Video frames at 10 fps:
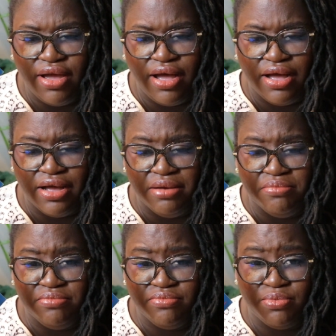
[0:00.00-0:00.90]

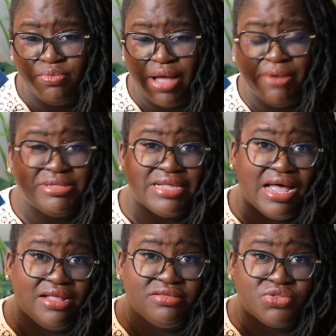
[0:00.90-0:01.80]
um,
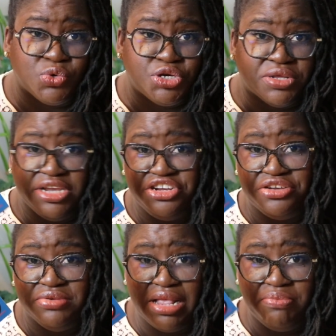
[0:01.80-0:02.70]
outside social
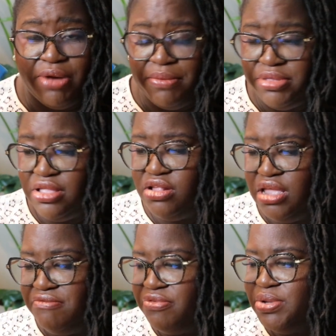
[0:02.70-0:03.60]
issue that's probably gonna
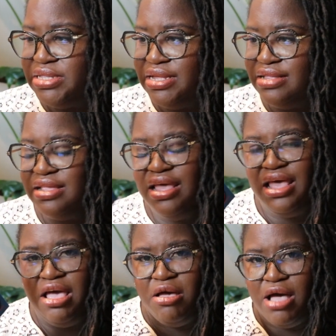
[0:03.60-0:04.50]
influence this
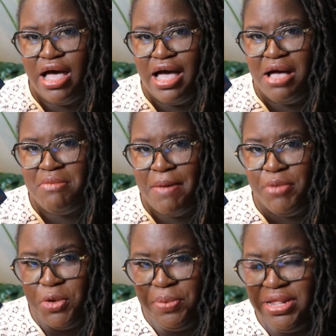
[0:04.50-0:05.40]
um,
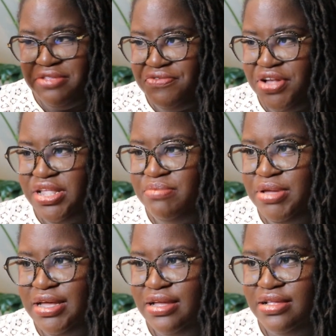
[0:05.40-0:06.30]
I'm hoping it's funny
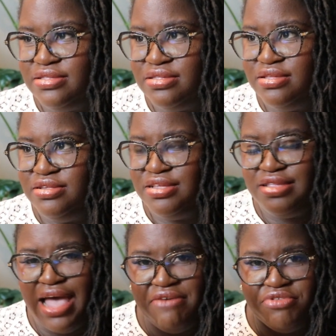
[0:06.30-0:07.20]
because
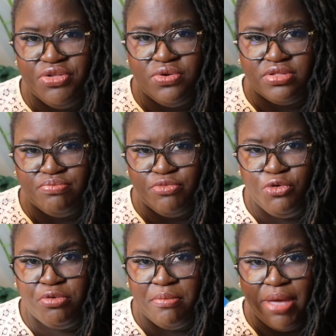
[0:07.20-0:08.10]
just having those
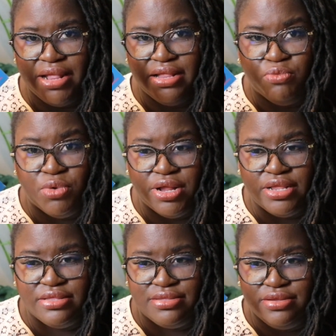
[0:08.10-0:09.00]
group of men in
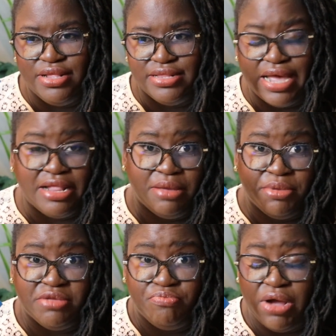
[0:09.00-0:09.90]
one in a
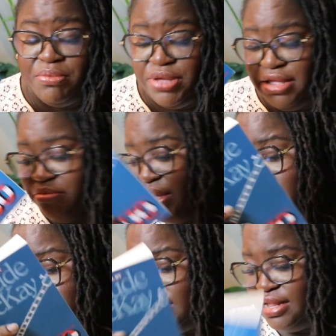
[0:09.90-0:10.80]
dynamic probably can be
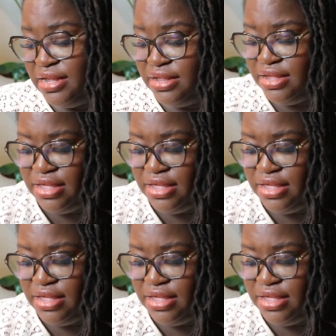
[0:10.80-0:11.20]
entertaining